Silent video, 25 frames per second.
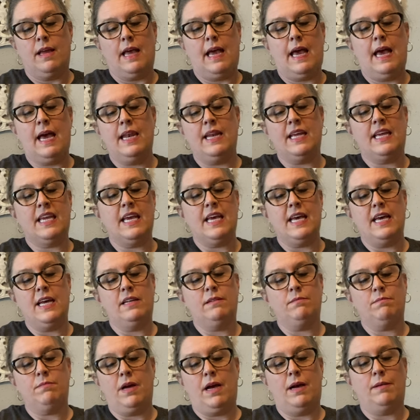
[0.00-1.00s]
and
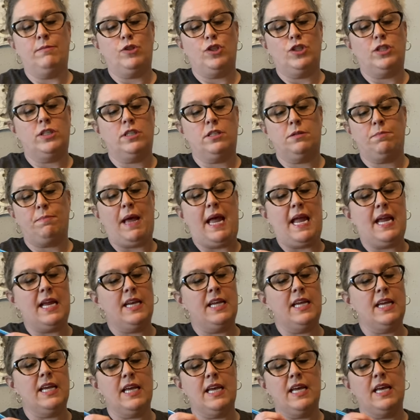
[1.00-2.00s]
again, I'm just
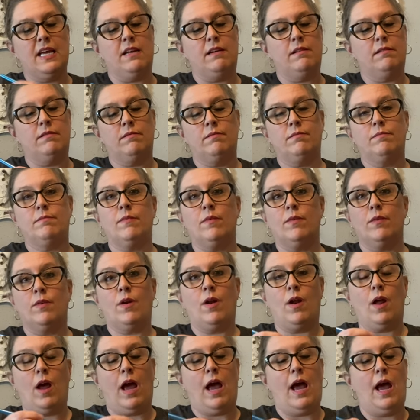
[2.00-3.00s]
painting it
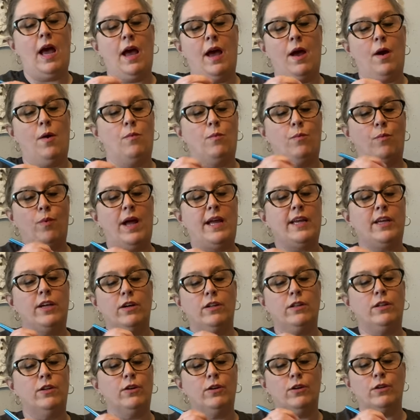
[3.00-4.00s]

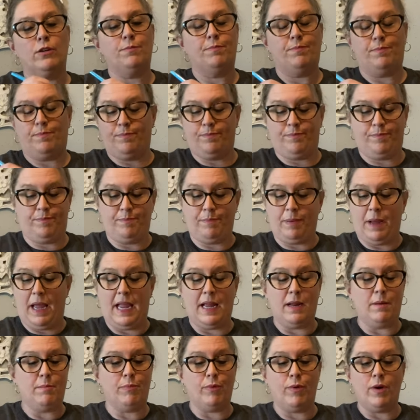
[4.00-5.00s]
regular
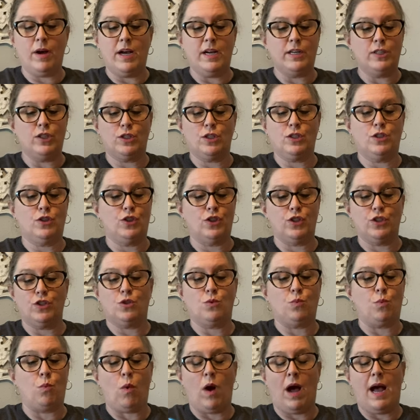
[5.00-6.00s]
paintbrush,
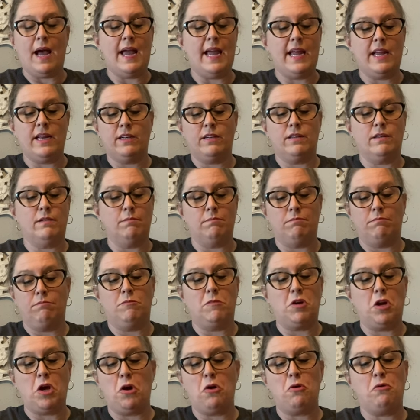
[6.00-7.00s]
just white,
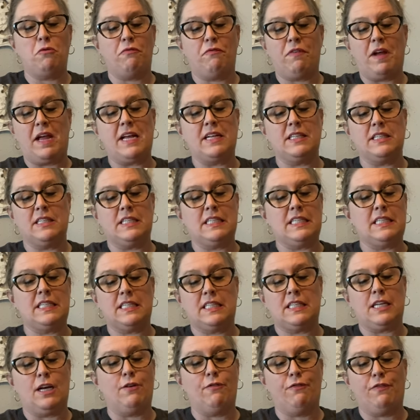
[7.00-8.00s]
no fancy
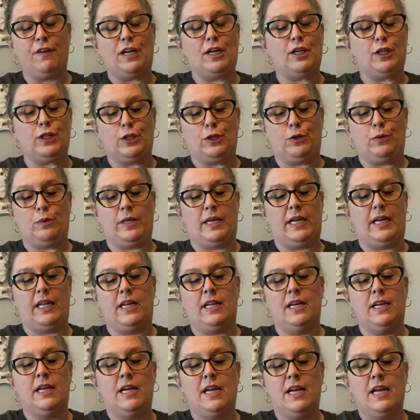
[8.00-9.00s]
stuff
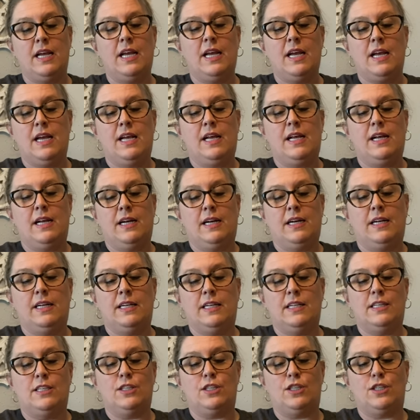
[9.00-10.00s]
included.
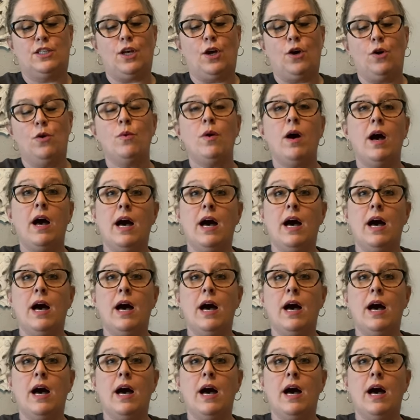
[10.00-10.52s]
So